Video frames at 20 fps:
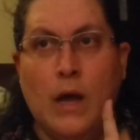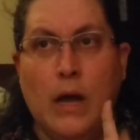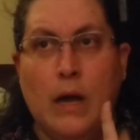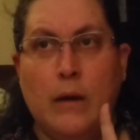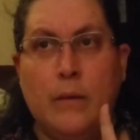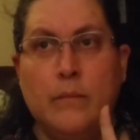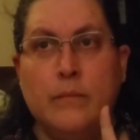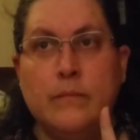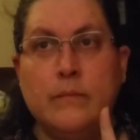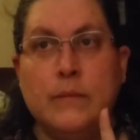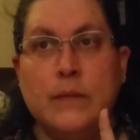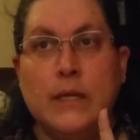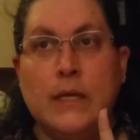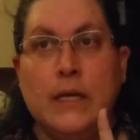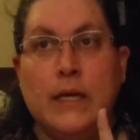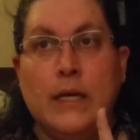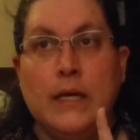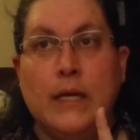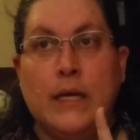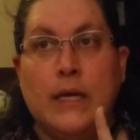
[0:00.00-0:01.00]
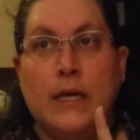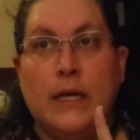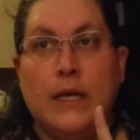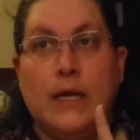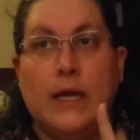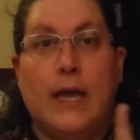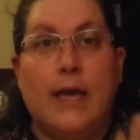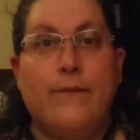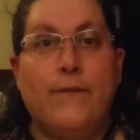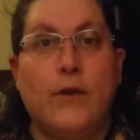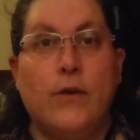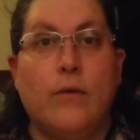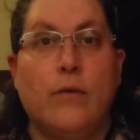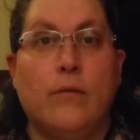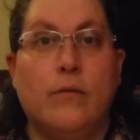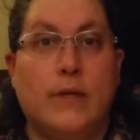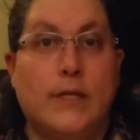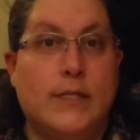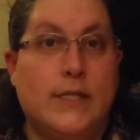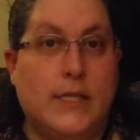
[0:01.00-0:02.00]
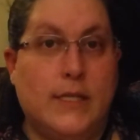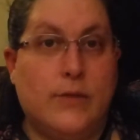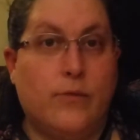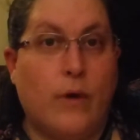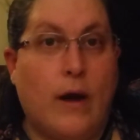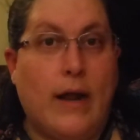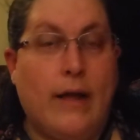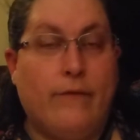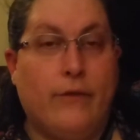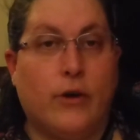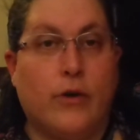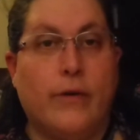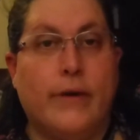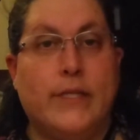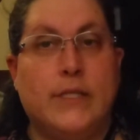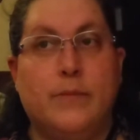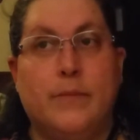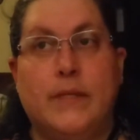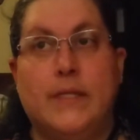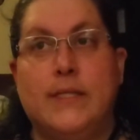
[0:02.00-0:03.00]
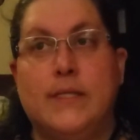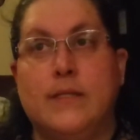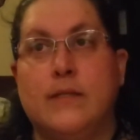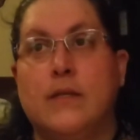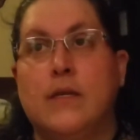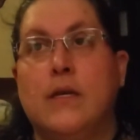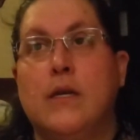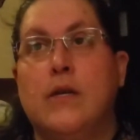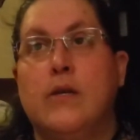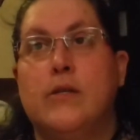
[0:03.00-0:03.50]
Um, if you, this is right after Christmas.